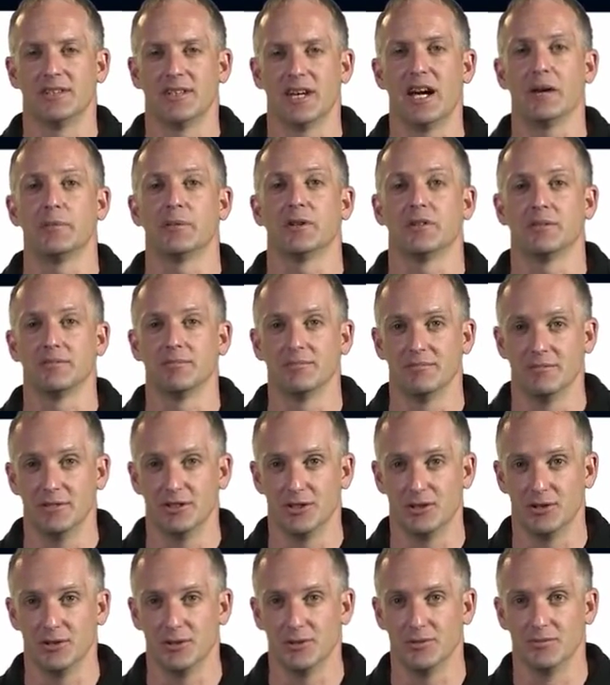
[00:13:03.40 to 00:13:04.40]
habit
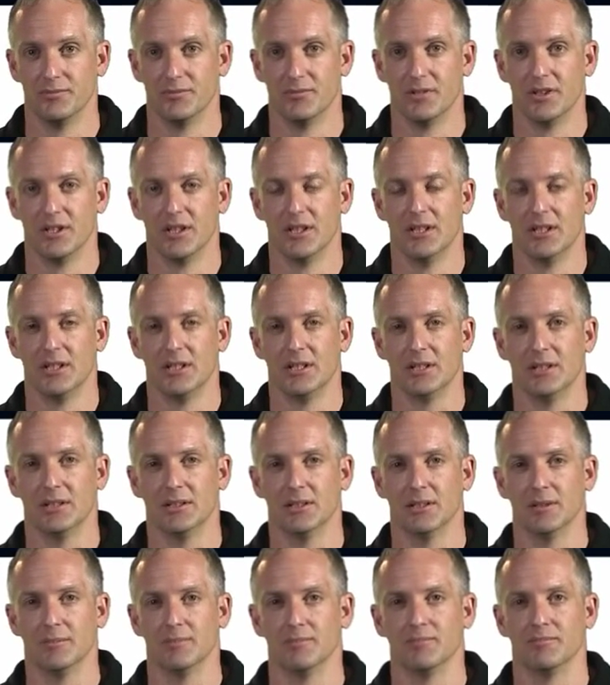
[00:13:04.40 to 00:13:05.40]
issue,
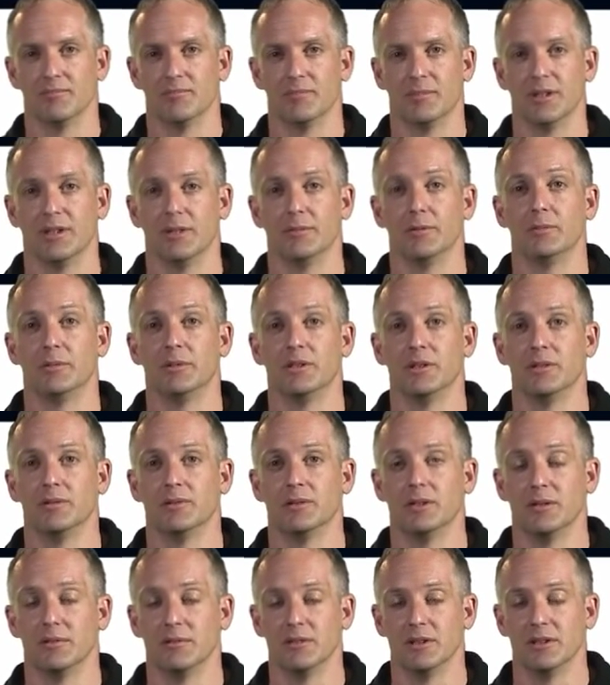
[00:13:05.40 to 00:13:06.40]
but it would be
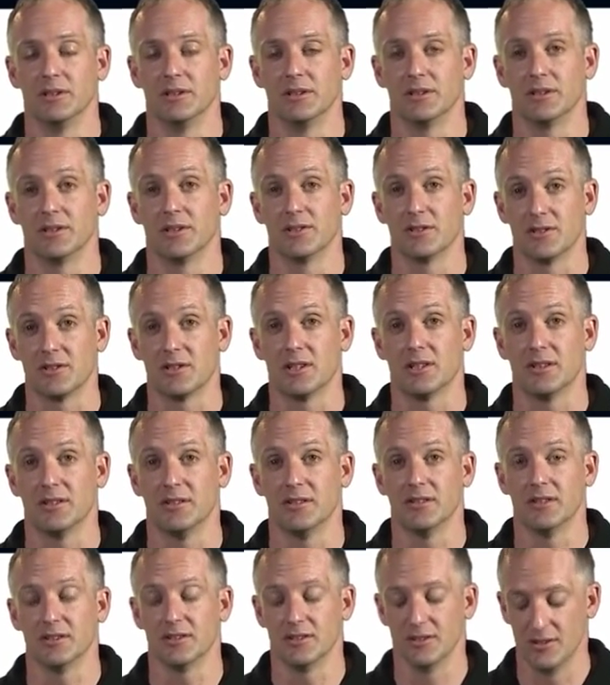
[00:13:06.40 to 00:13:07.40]
a really constructive
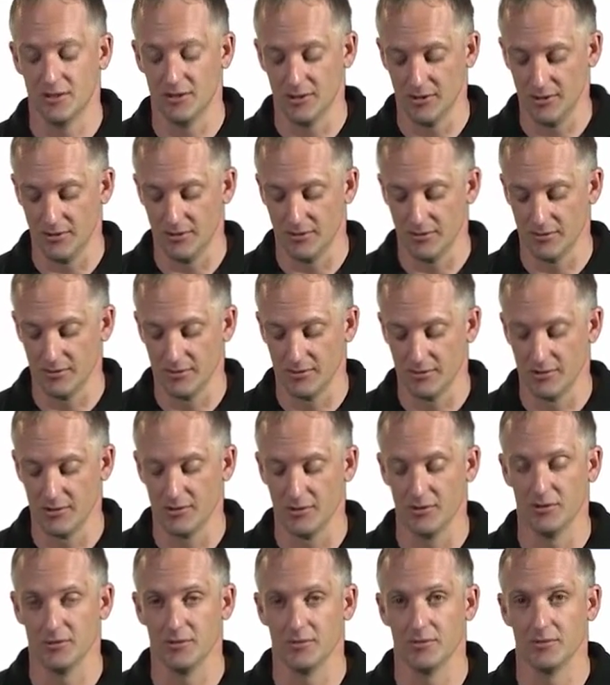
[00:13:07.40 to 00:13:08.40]
thing to do
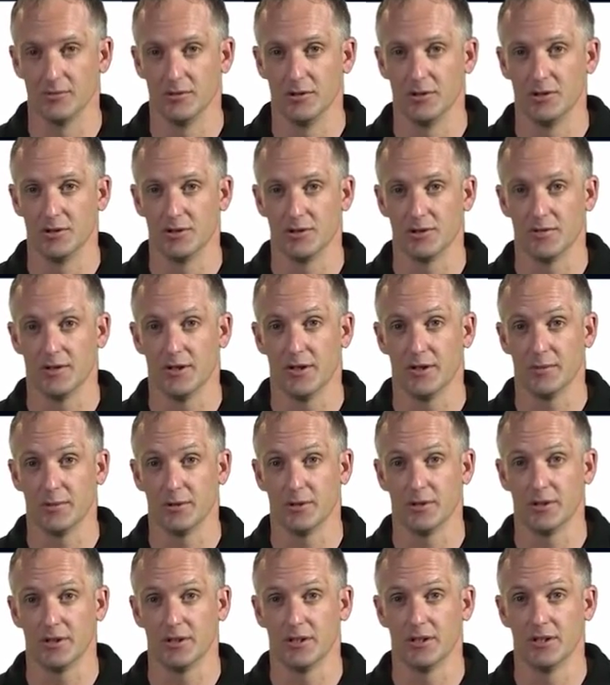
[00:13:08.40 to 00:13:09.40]
to reduce
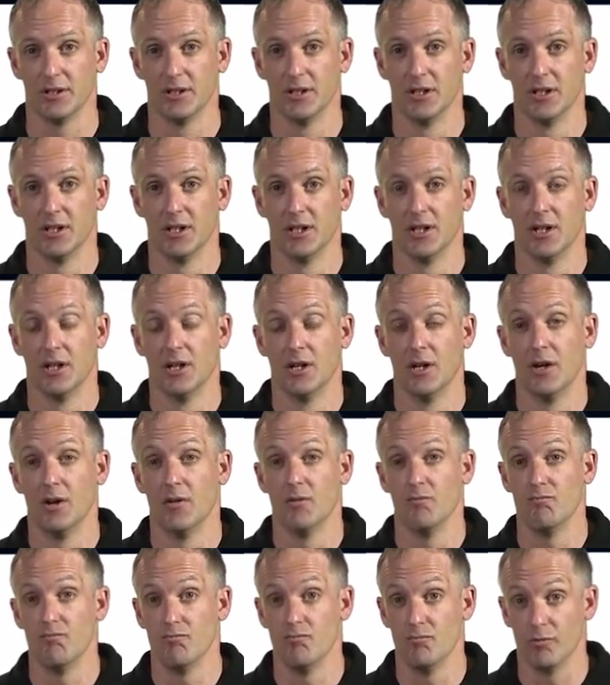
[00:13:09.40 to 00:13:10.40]
vulnerability
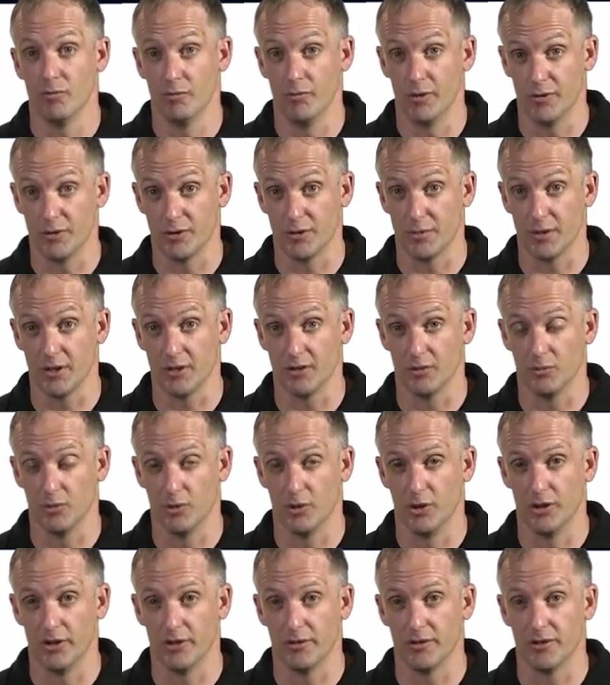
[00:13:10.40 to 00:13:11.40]
with respect to
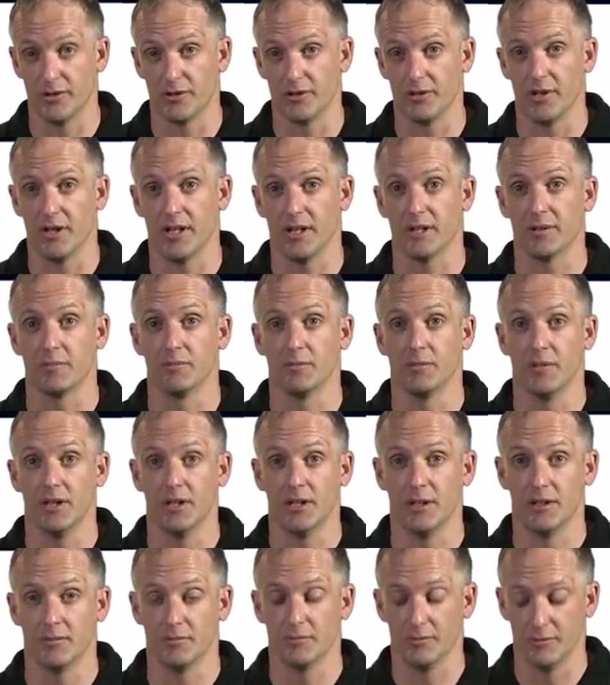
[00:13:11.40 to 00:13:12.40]
water and drought,
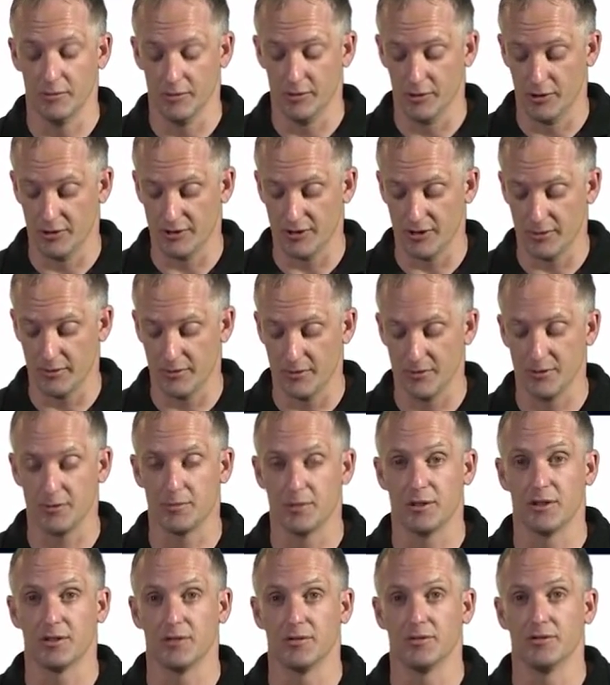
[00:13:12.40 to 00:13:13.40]
and also with
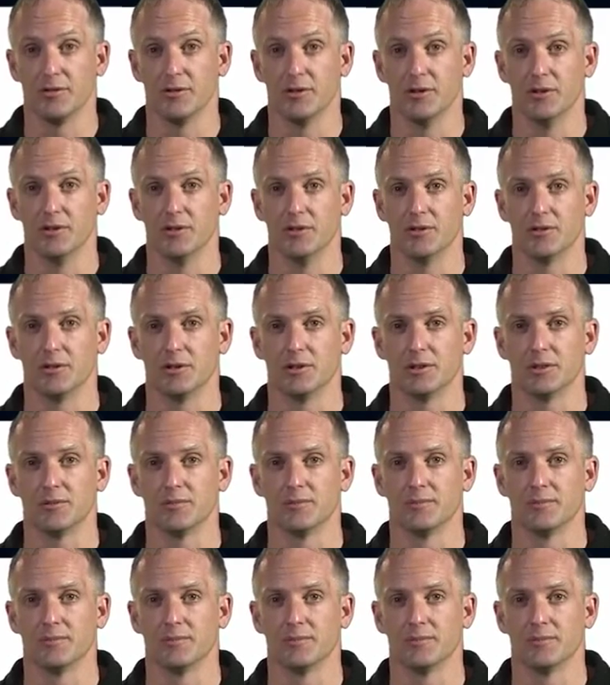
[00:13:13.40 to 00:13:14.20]
respect to food and nutrition.